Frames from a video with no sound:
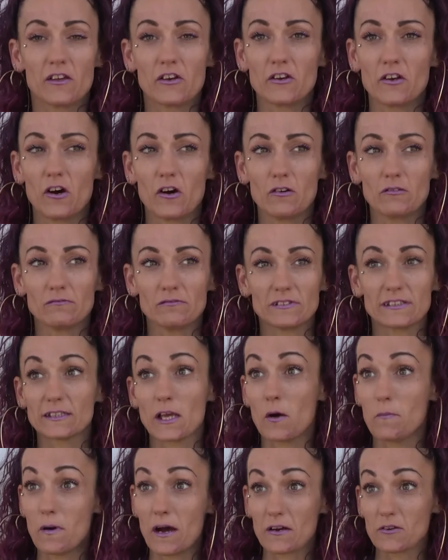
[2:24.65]
you know,
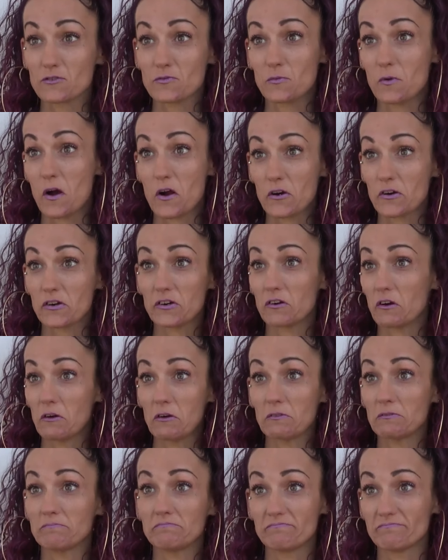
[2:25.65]
sell bottles of water
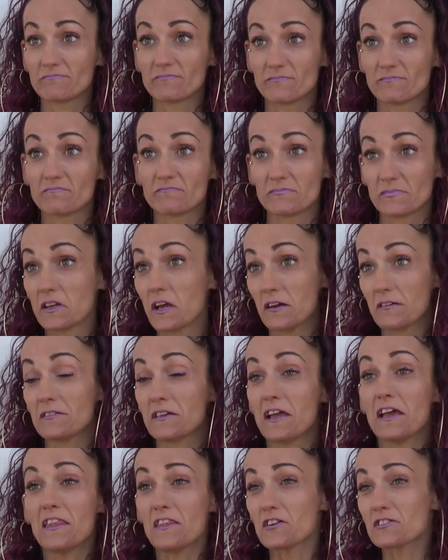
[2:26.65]
or,
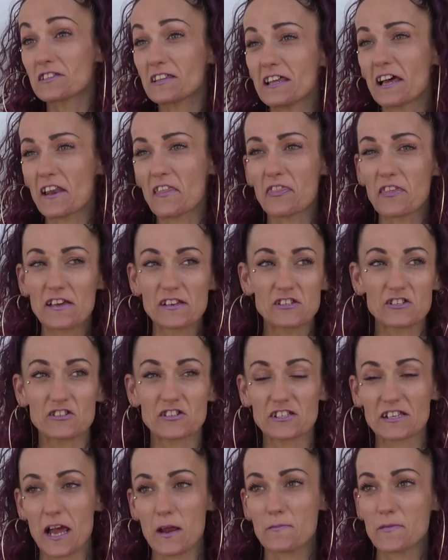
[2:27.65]
there's a lot of things you
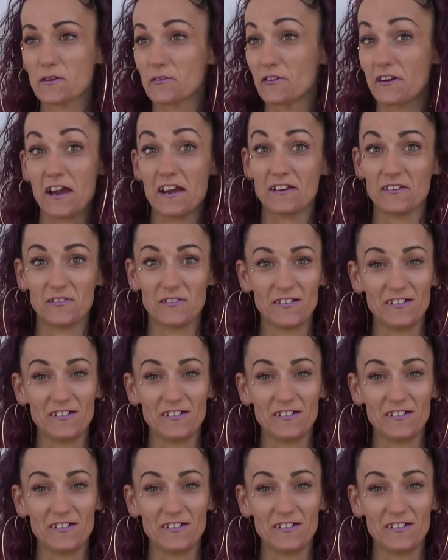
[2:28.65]
just got to be creative.